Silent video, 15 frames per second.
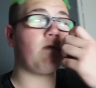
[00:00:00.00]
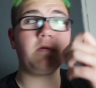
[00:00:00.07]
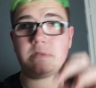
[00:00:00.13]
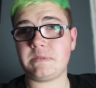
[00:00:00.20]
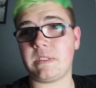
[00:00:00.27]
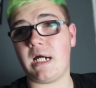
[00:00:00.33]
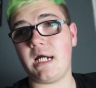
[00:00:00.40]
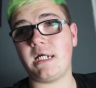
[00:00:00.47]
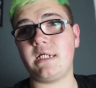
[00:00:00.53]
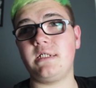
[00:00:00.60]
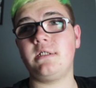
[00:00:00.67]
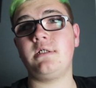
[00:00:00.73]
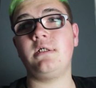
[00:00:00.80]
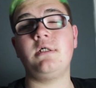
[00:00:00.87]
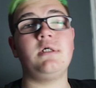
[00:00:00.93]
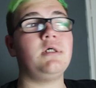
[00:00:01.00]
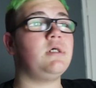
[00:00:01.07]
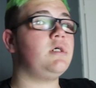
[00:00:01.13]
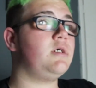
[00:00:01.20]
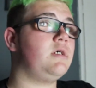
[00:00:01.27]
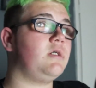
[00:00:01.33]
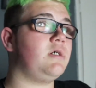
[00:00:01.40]
fine.
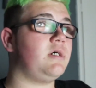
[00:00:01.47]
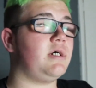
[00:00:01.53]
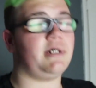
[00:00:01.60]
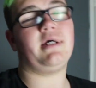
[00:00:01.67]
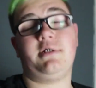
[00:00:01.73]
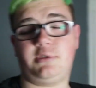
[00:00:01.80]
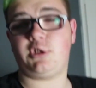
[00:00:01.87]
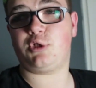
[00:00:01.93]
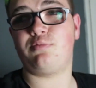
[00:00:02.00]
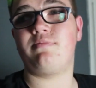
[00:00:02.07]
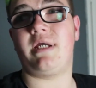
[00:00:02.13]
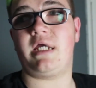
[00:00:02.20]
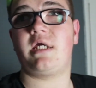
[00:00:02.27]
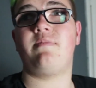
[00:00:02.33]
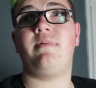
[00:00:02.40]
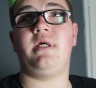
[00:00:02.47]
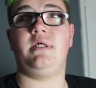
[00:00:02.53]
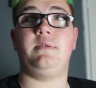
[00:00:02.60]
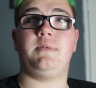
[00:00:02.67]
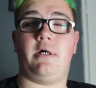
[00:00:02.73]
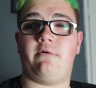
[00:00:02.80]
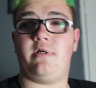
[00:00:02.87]
Just make
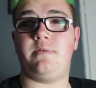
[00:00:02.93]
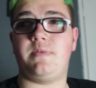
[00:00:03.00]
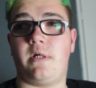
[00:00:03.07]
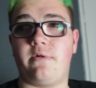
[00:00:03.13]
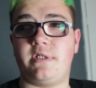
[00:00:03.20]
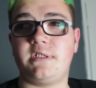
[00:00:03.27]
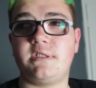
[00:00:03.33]
me very, very